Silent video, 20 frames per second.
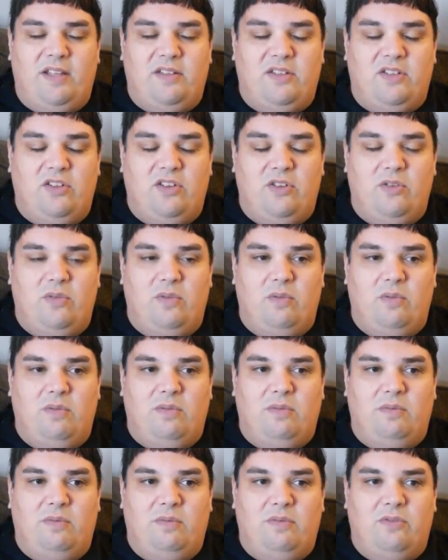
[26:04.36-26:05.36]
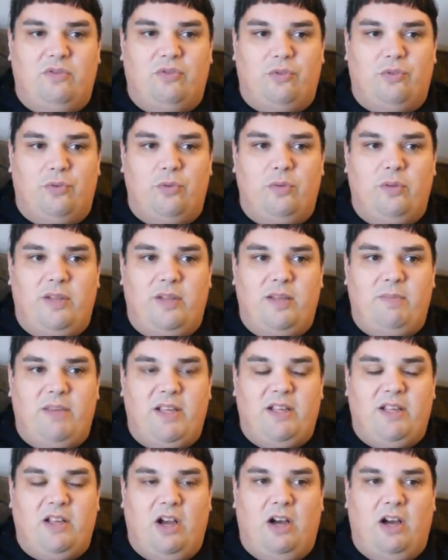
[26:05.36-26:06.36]
to truly
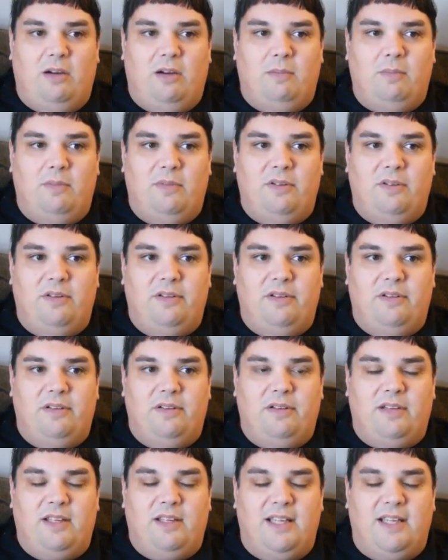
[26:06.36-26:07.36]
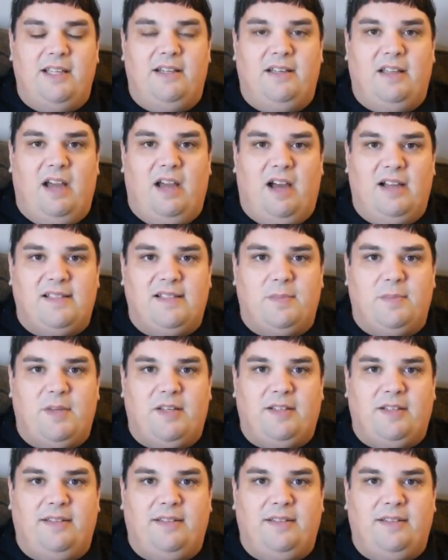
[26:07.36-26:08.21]
become Kid Cosmic.